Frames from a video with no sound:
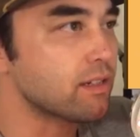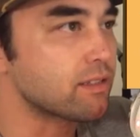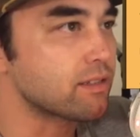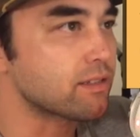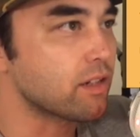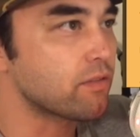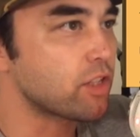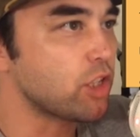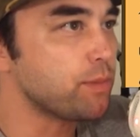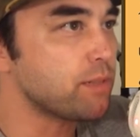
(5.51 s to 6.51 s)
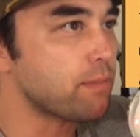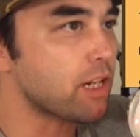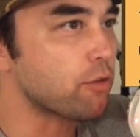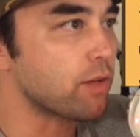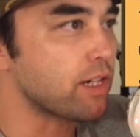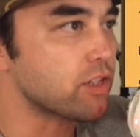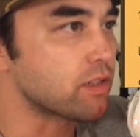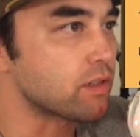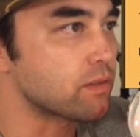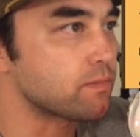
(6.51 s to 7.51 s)
discovered human
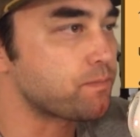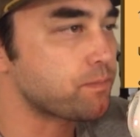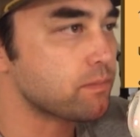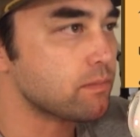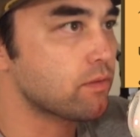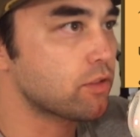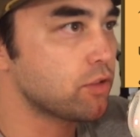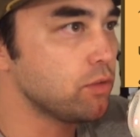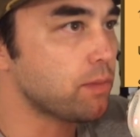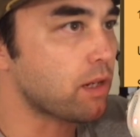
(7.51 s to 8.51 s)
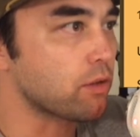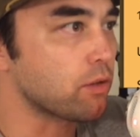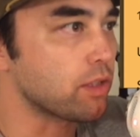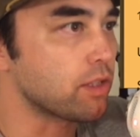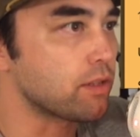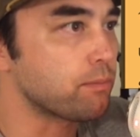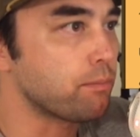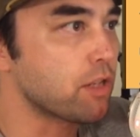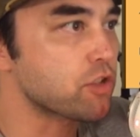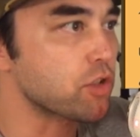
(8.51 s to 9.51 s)
migration to Mongolia
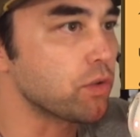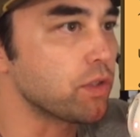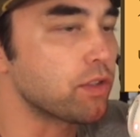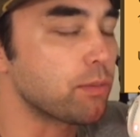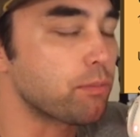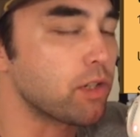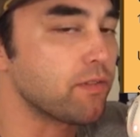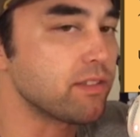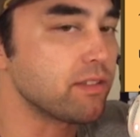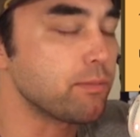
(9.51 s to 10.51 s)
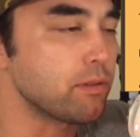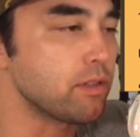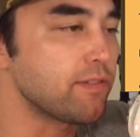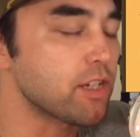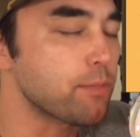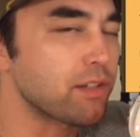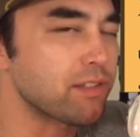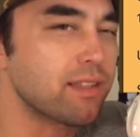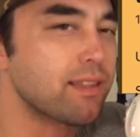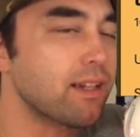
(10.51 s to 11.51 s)
much earlier than previously believed, about
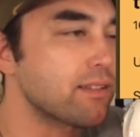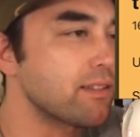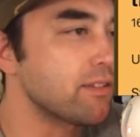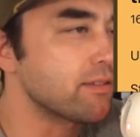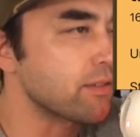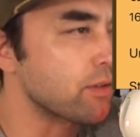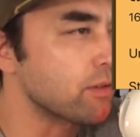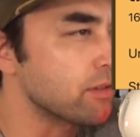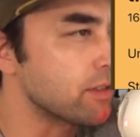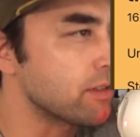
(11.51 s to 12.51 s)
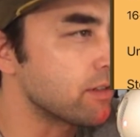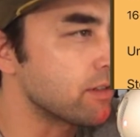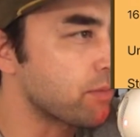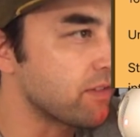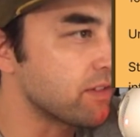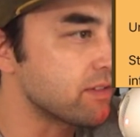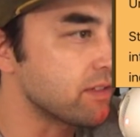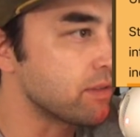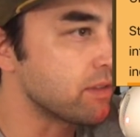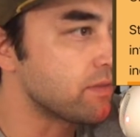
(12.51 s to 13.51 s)
10,000 years earlier than previously
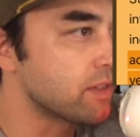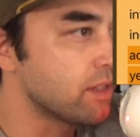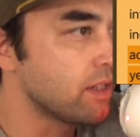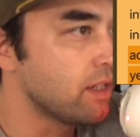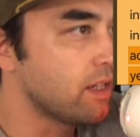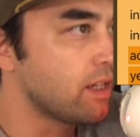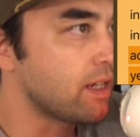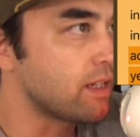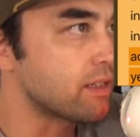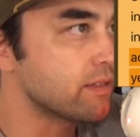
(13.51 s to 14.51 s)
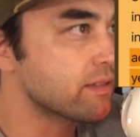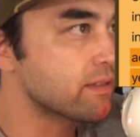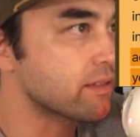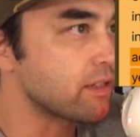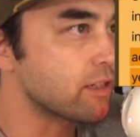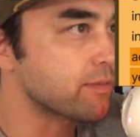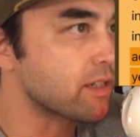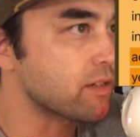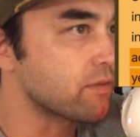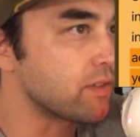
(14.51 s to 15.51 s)
believed. And this study comes
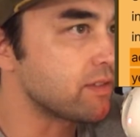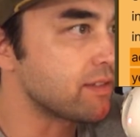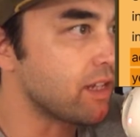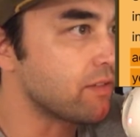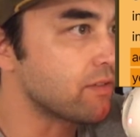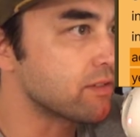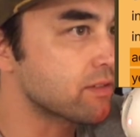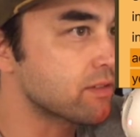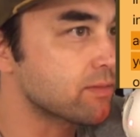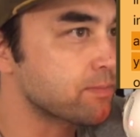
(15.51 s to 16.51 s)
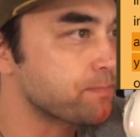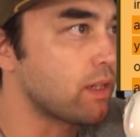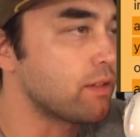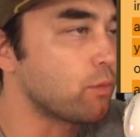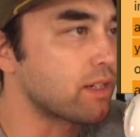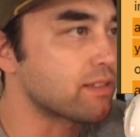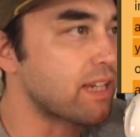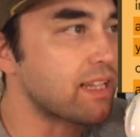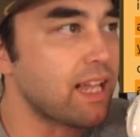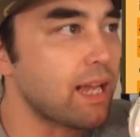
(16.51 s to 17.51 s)
out of UC Davis. What
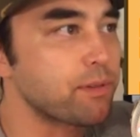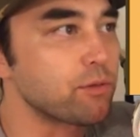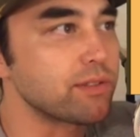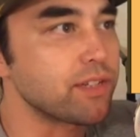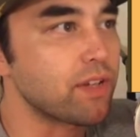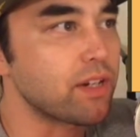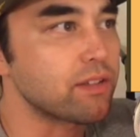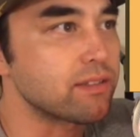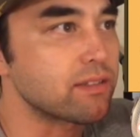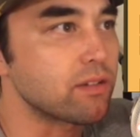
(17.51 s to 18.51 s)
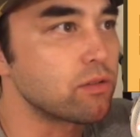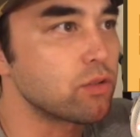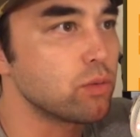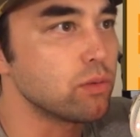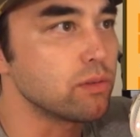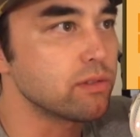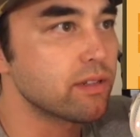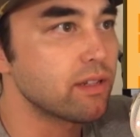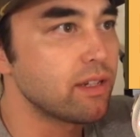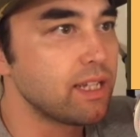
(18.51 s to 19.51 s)
exactly happened was they found these stone
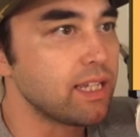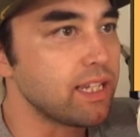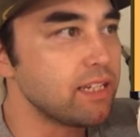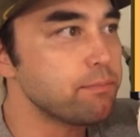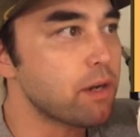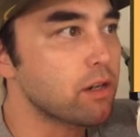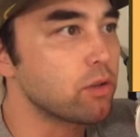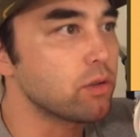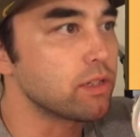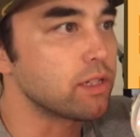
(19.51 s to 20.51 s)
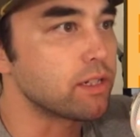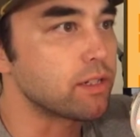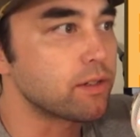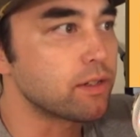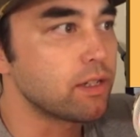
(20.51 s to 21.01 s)
tools in Mongolia